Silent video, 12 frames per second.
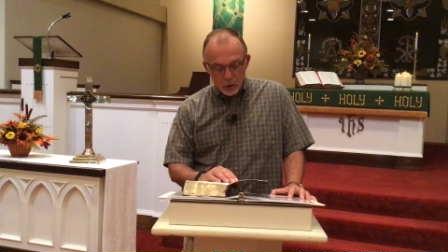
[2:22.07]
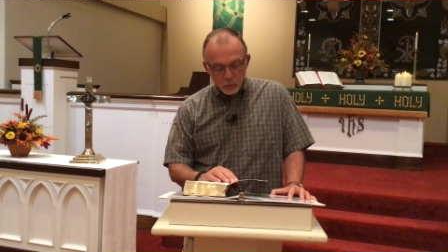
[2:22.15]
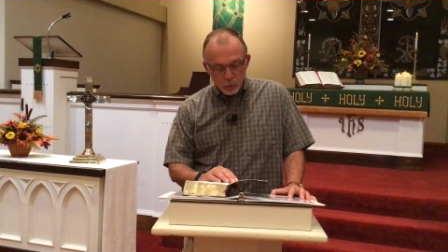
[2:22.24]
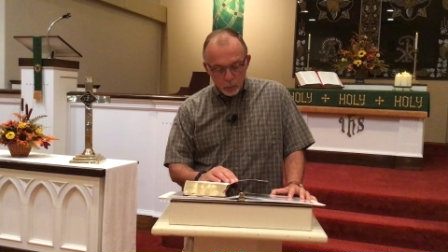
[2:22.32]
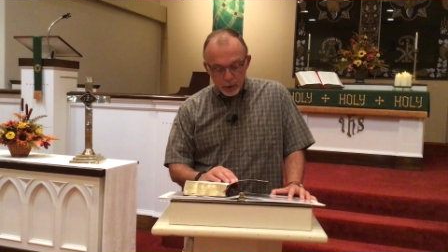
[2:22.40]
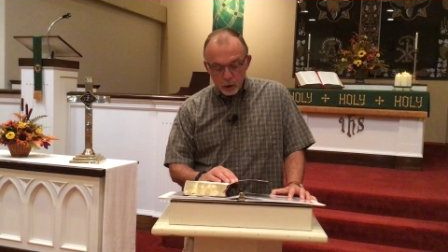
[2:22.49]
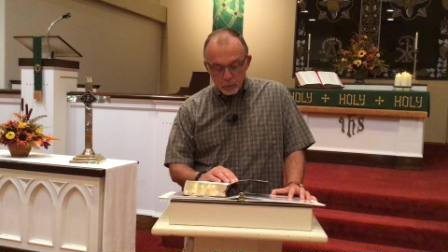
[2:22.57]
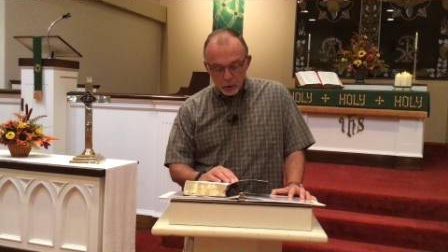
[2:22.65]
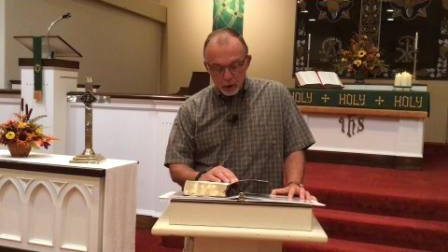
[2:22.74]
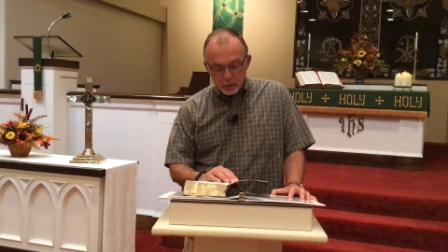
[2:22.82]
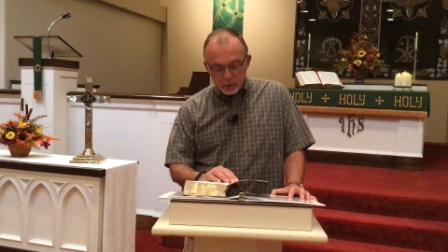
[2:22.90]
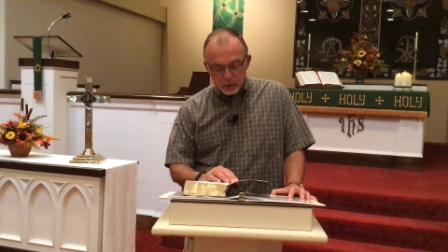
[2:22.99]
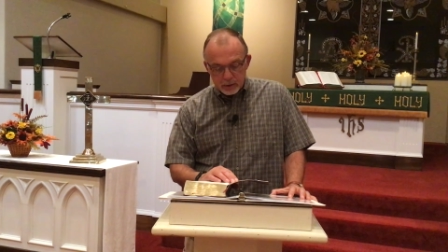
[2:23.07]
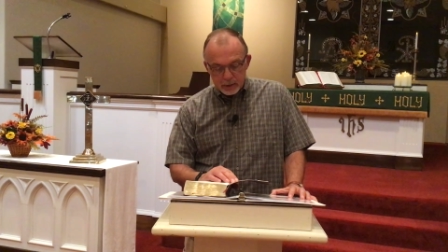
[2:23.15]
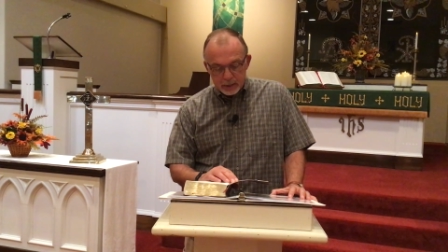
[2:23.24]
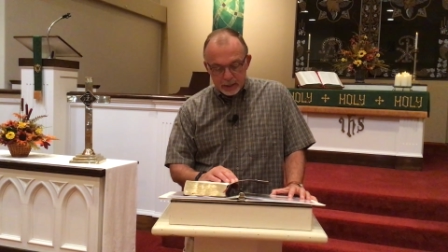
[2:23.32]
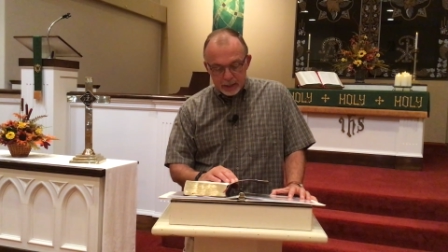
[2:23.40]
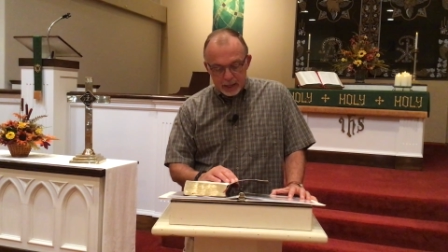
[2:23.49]
For we are brothers.
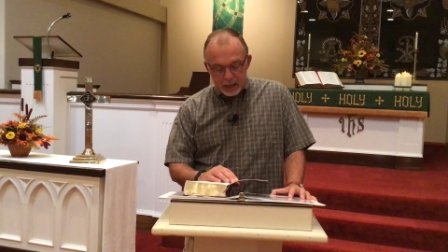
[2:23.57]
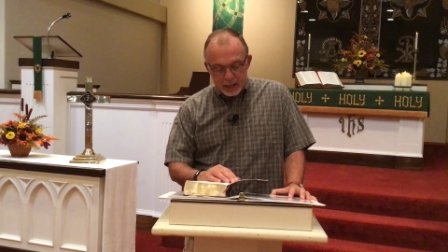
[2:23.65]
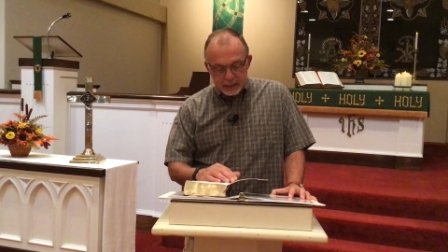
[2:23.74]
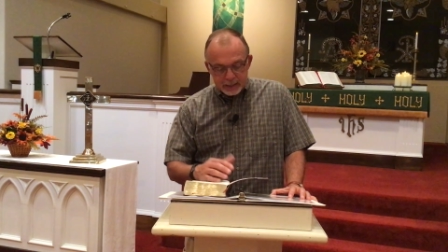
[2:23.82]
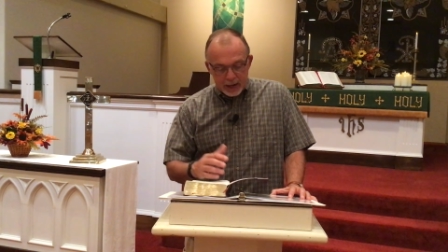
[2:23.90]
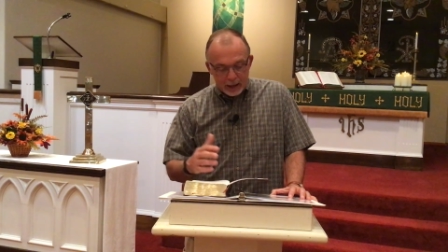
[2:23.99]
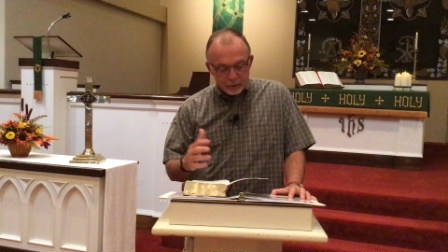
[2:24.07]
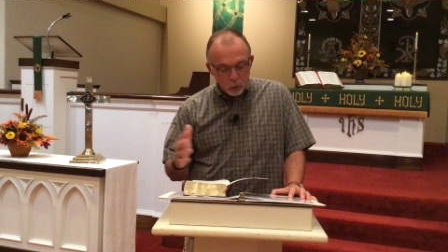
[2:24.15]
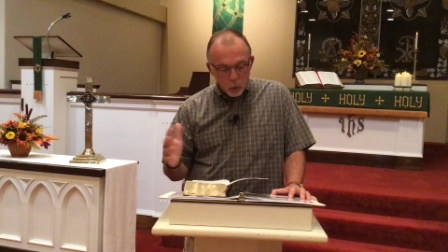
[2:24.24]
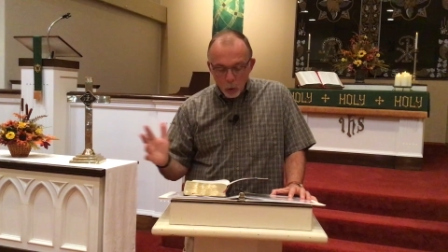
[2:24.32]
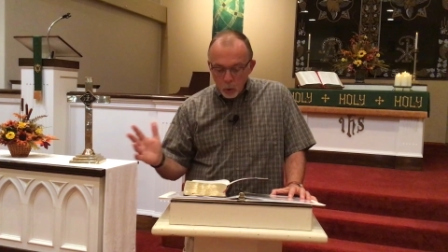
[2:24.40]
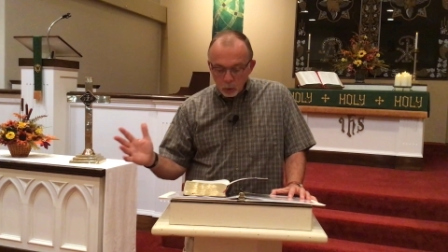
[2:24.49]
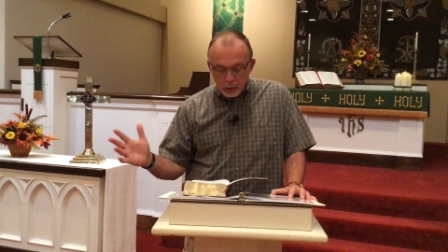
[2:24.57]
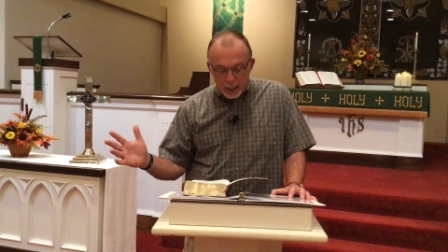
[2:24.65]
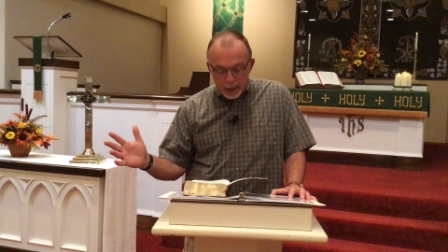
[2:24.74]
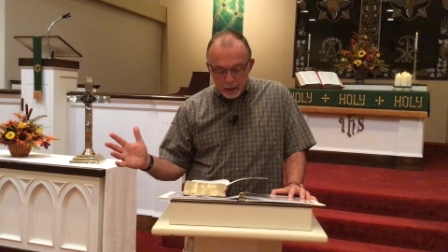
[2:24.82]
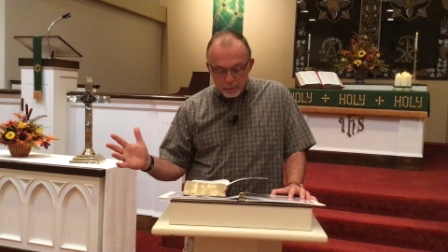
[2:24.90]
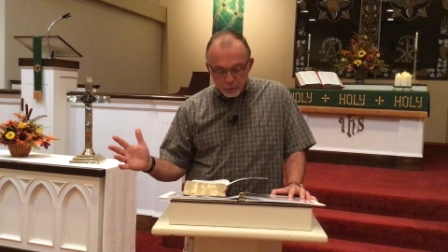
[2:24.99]
Is not the whole
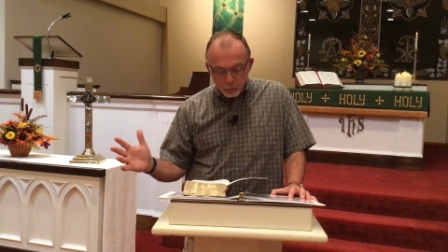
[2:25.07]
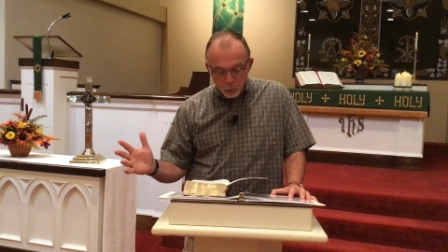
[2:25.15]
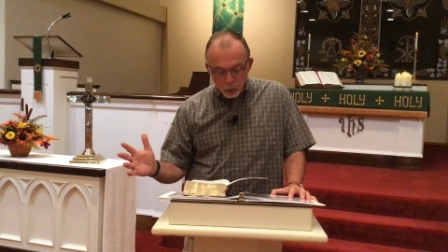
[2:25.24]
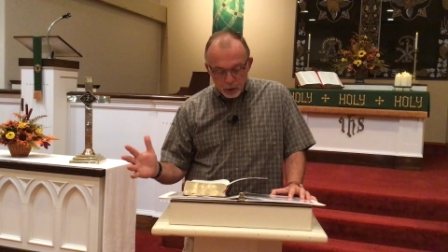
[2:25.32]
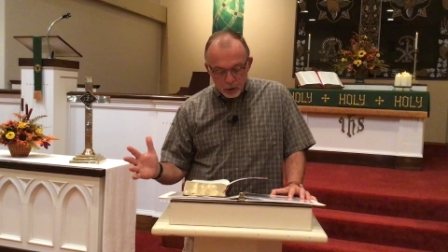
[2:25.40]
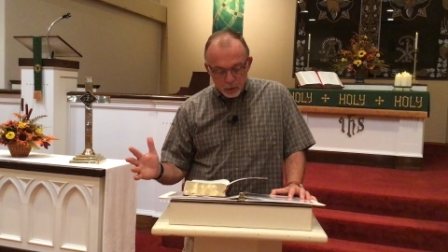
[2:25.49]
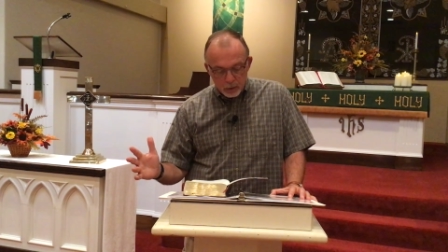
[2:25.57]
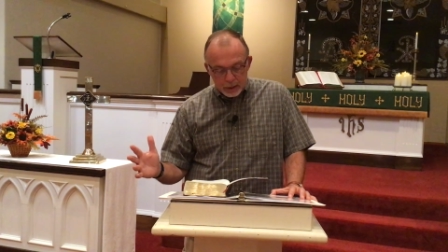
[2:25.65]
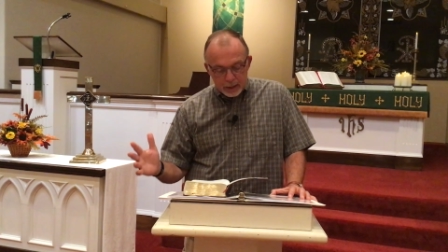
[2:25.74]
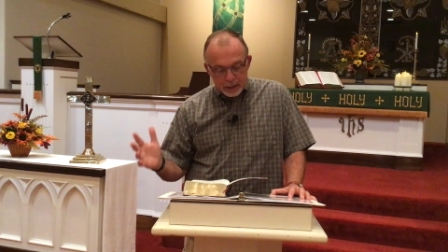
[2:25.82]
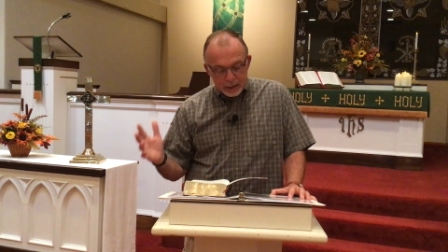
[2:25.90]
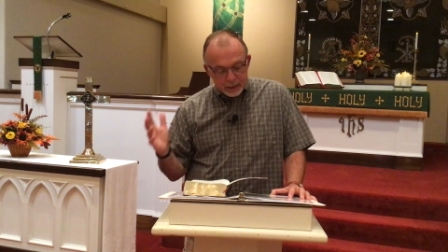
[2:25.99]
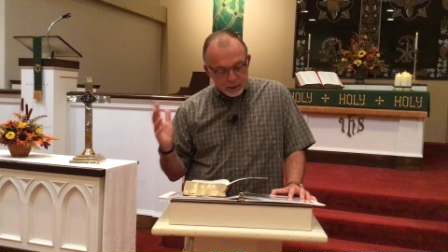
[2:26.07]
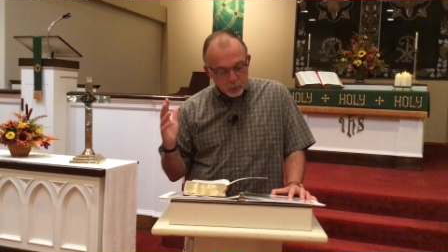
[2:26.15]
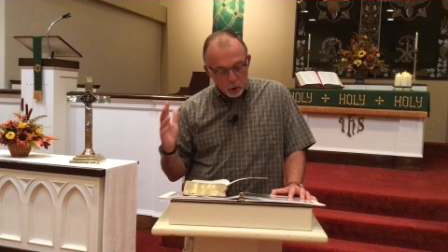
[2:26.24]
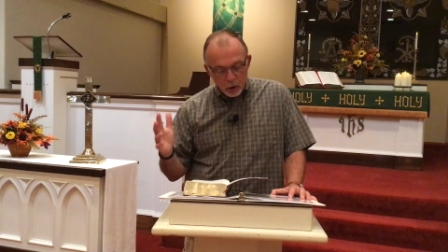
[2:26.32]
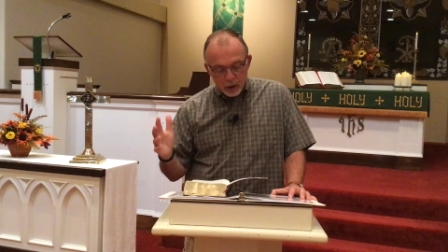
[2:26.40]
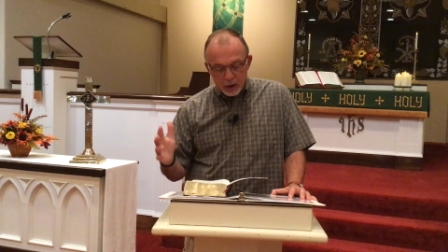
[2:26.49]
land before you? That's
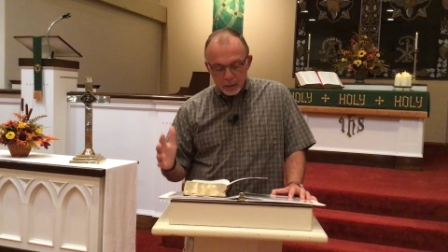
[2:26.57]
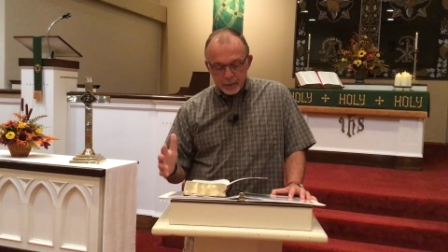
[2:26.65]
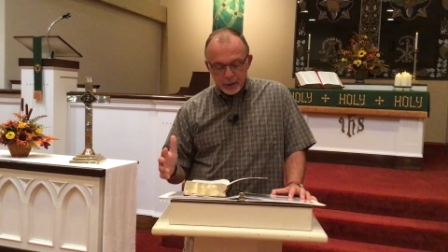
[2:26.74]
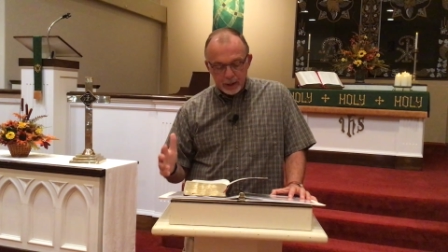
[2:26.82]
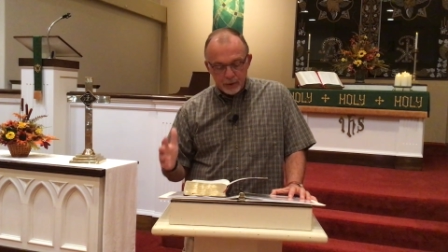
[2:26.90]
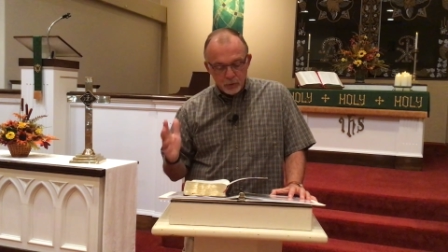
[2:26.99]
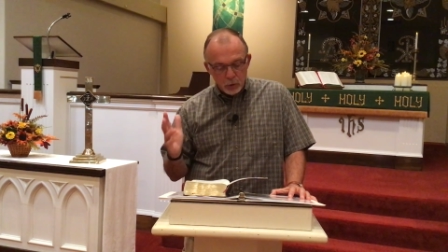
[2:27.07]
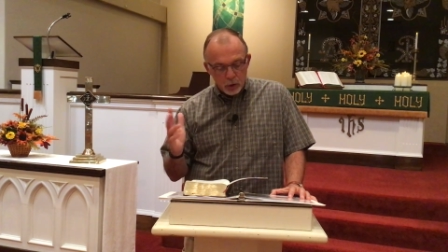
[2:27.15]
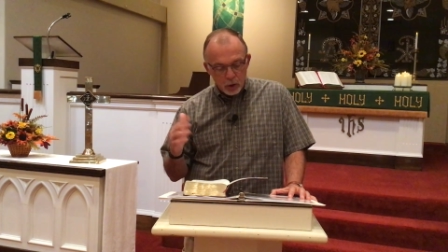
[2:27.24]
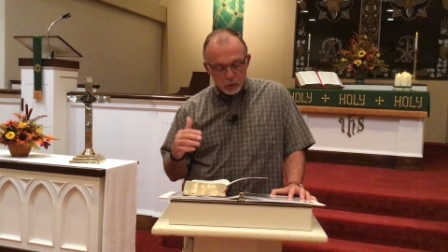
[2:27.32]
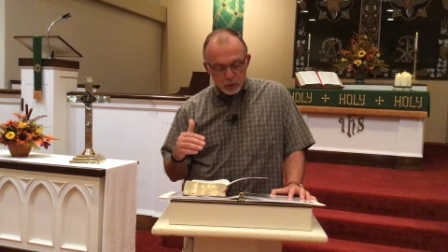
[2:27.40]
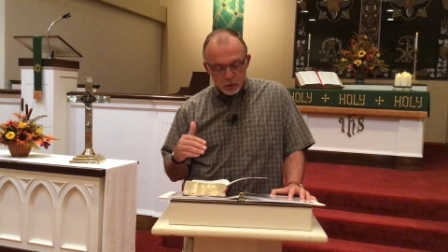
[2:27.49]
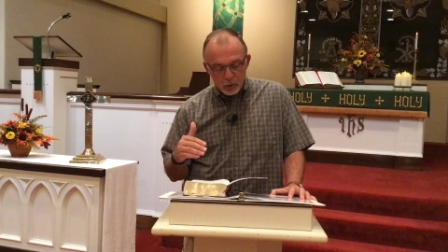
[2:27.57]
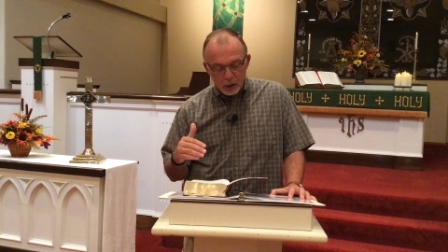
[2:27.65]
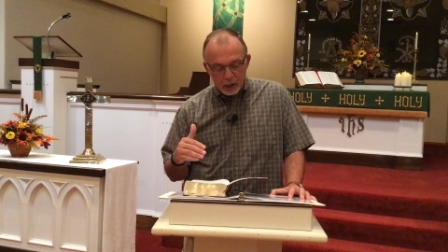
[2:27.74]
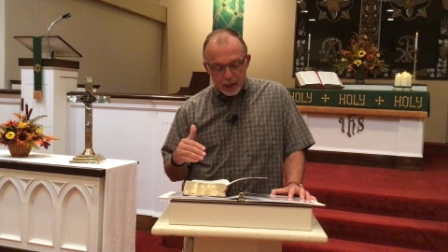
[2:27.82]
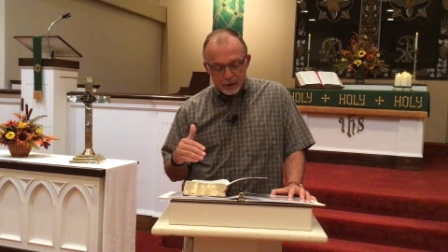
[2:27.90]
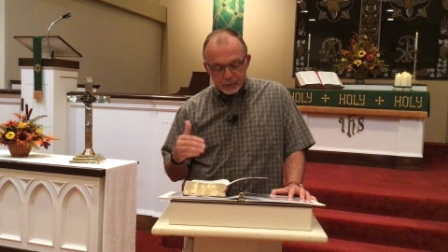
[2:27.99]
part company. If you go to the
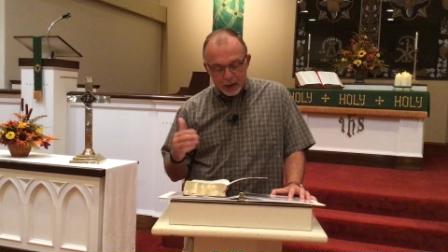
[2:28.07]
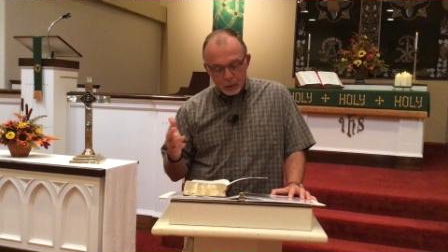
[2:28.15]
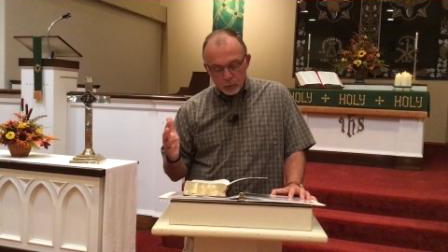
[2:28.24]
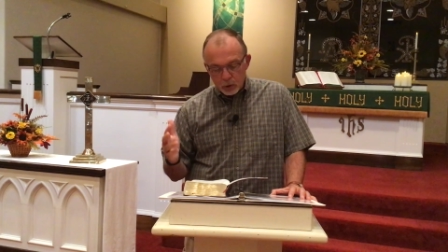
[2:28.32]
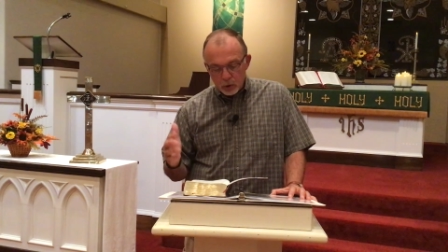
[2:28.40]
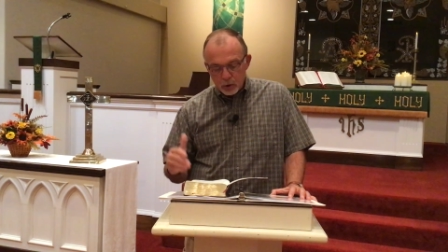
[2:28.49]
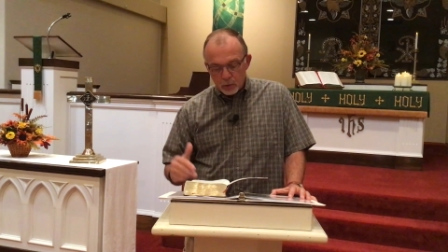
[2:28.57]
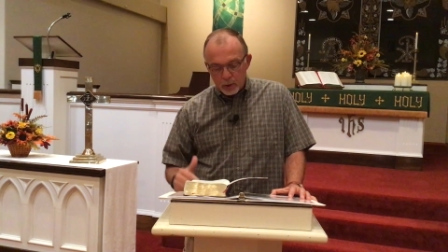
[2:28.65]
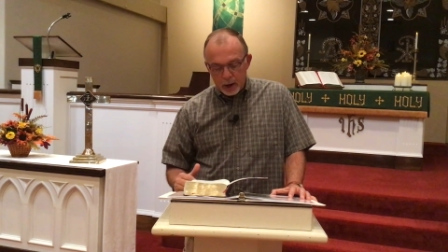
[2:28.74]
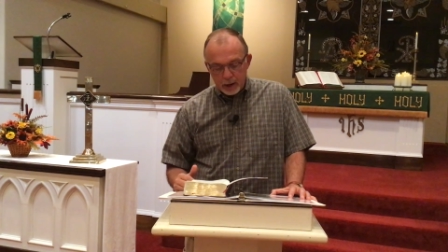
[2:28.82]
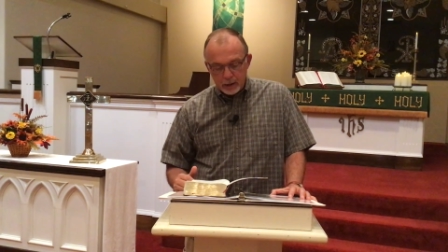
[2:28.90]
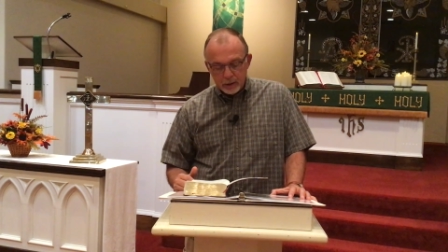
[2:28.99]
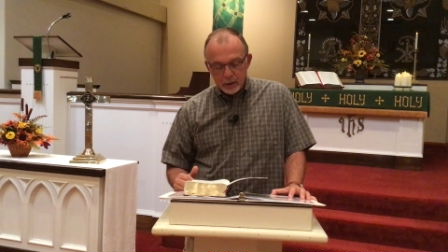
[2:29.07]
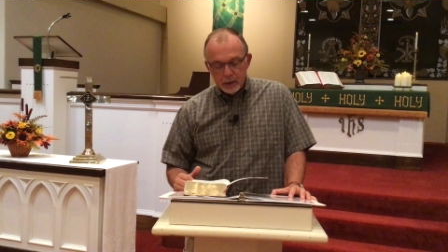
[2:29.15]
left, I will go to the right.